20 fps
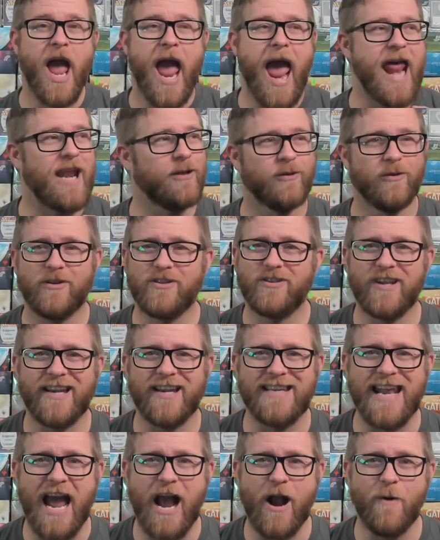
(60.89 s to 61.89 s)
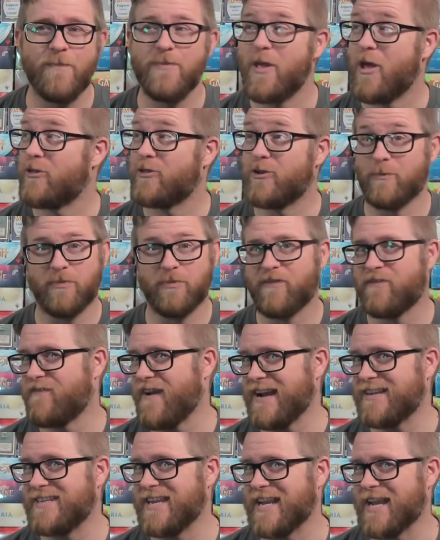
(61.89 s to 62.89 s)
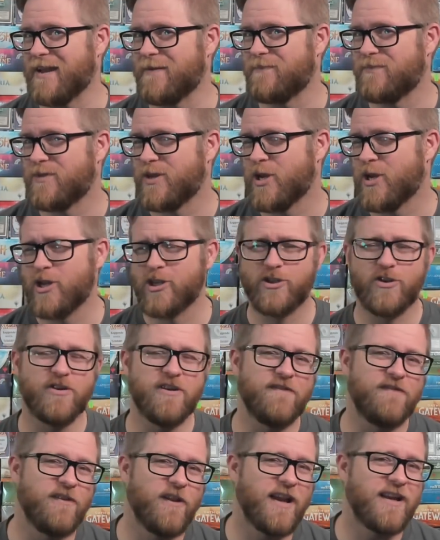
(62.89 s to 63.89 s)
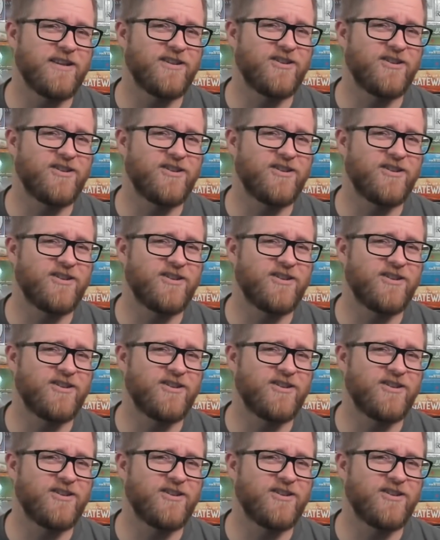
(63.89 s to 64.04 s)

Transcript: and it looks like now they're perfecting it. So do you feel like